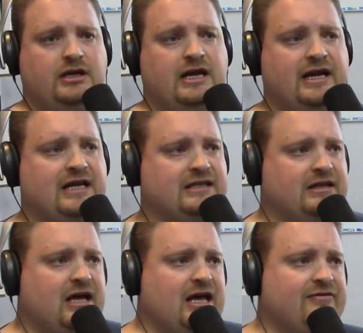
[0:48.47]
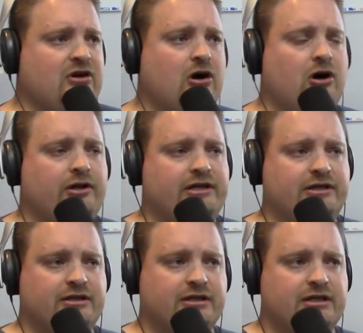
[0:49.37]
And I got the live
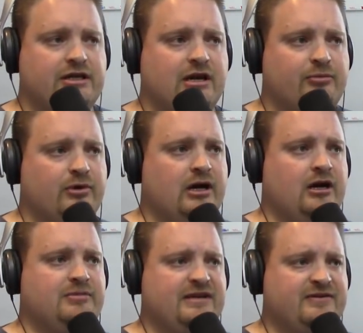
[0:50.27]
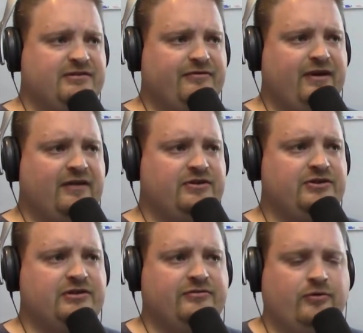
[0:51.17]
call-in number up.
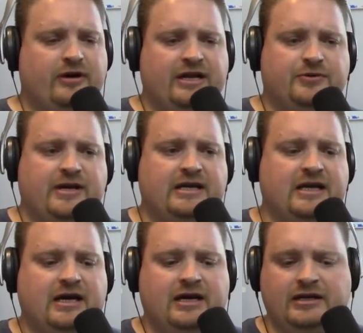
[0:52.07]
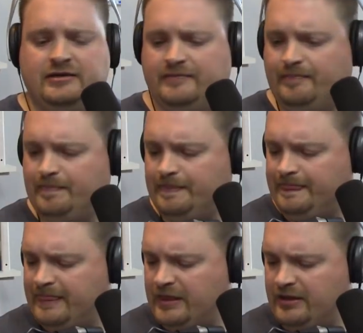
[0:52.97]

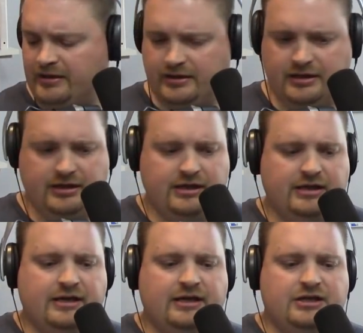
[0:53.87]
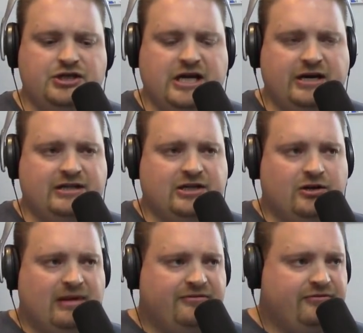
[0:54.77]
775-204-8389. A shout out to
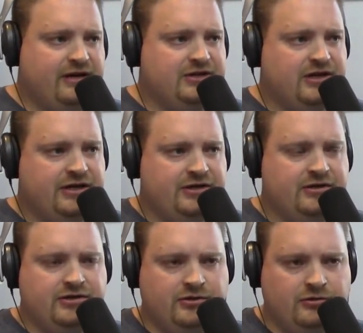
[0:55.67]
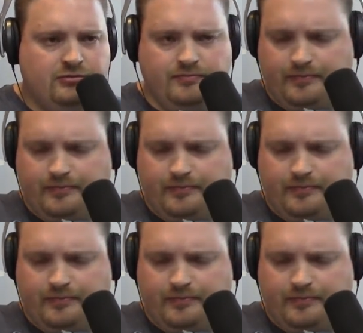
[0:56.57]
all my friends on YouTube.